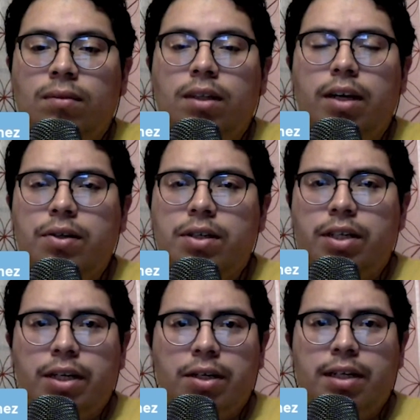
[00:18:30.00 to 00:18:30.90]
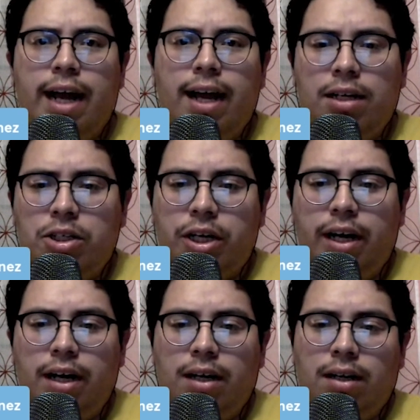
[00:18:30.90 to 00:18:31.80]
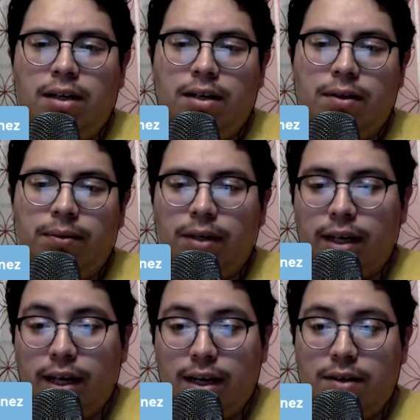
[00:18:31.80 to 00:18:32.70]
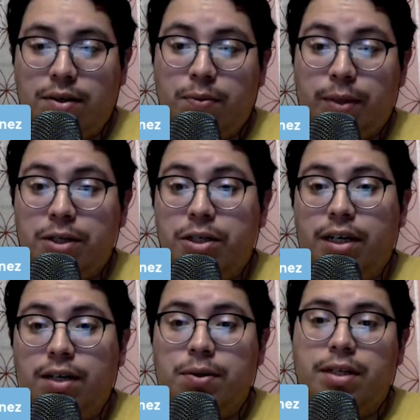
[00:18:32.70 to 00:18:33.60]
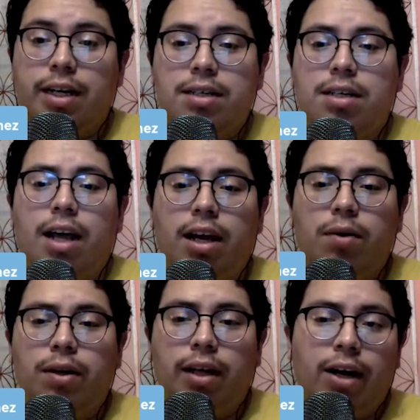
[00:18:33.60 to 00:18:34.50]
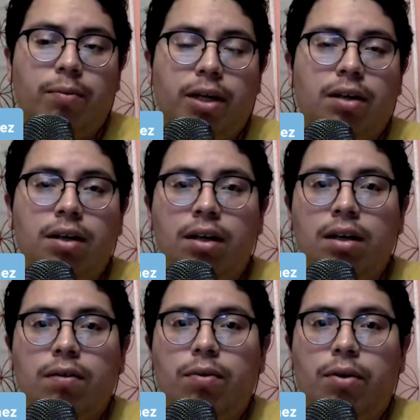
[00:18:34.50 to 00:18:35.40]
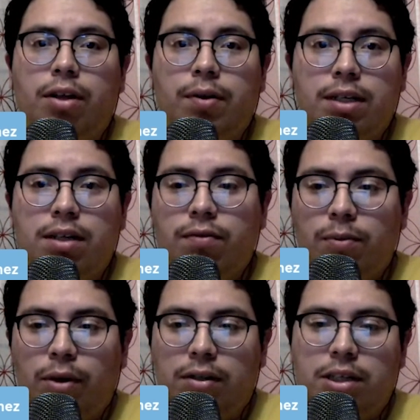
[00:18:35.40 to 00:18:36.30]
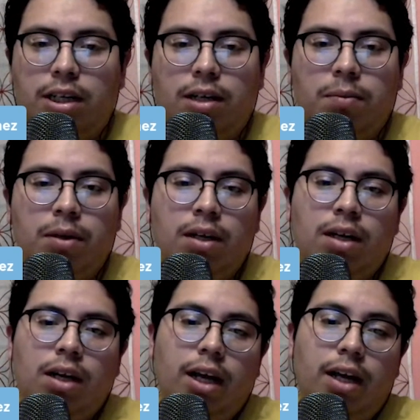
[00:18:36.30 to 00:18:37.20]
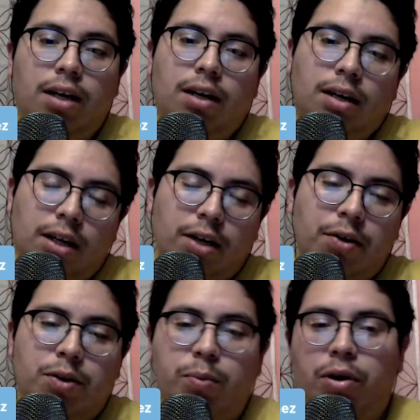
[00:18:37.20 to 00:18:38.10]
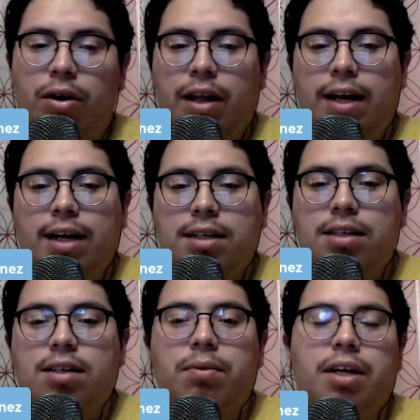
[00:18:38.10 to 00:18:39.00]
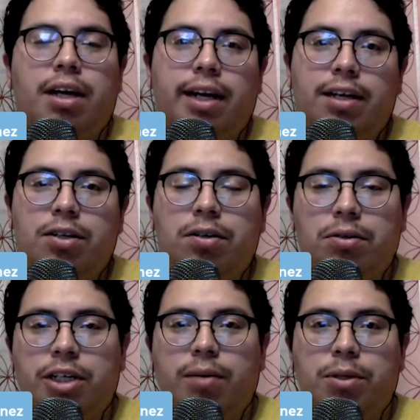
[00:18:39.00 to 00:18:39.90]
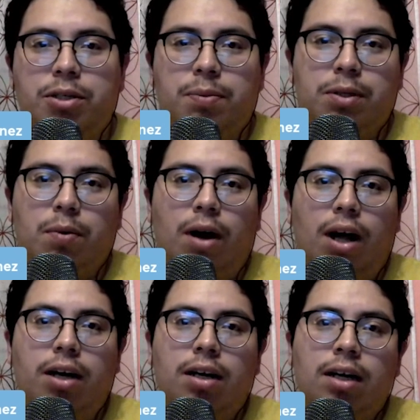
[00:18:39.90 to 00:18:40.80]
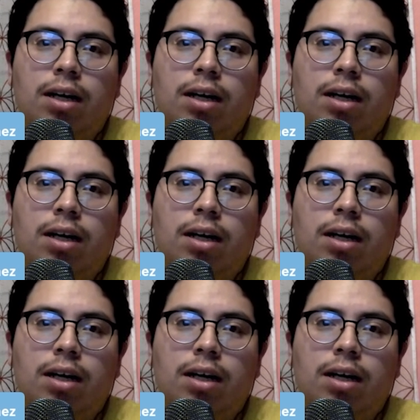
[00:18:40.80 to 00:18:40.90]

Yeah, I was gonna say your dad, Jay. Again, as I was mentioning, he was a 1981 Letterman for the USC football team, and he was a part of that 1978 national championship squad.